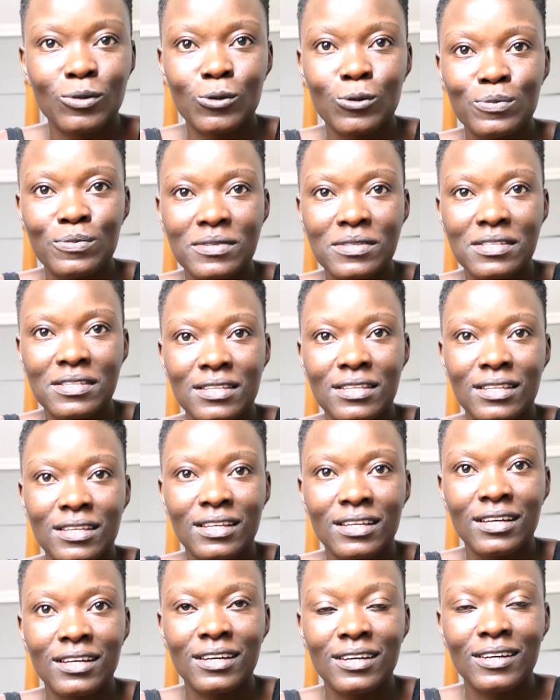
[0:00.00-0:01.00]
oops,
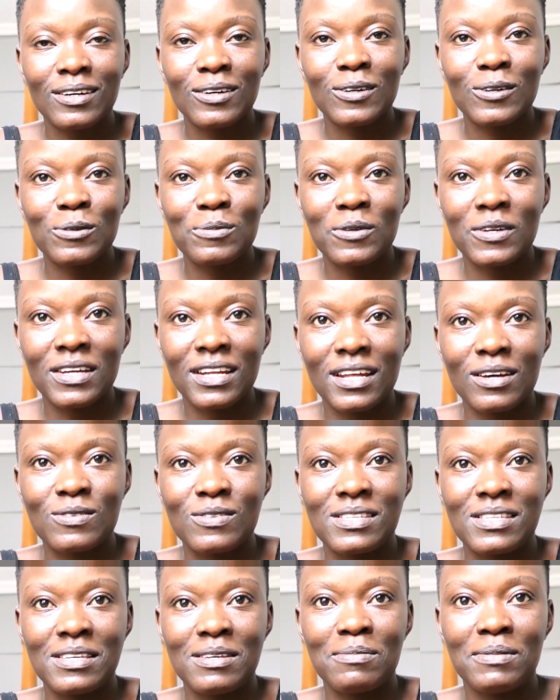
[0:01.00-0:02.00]
hope you can now
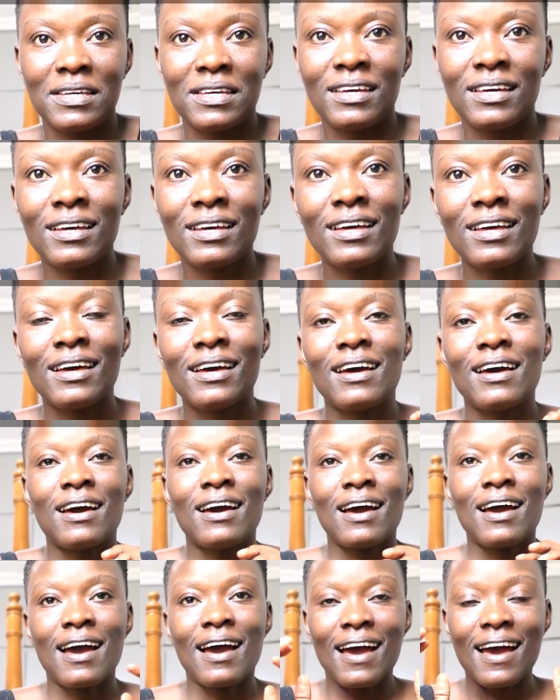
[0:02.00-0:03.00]
see me.
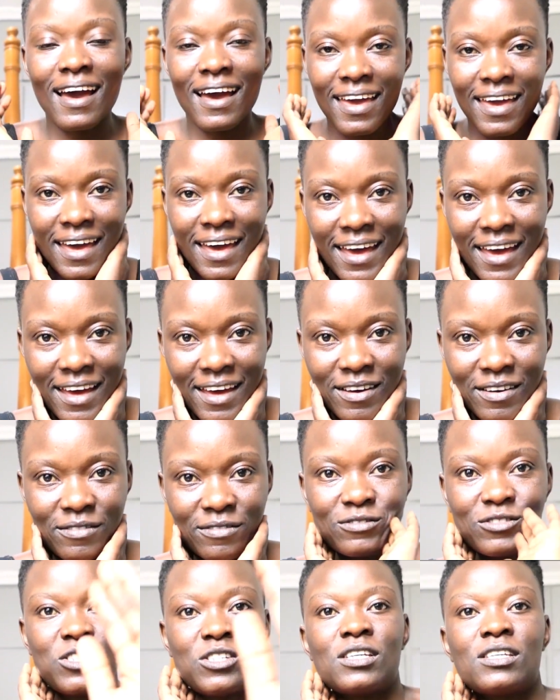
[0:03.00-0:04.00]
I
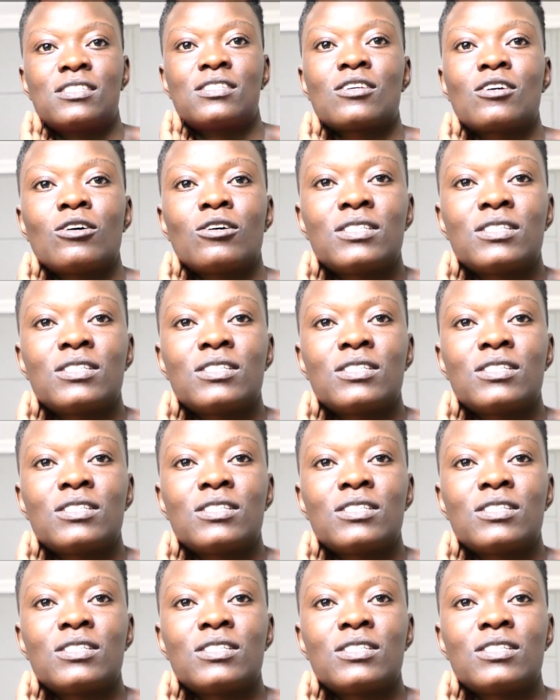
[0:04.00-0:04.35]
have just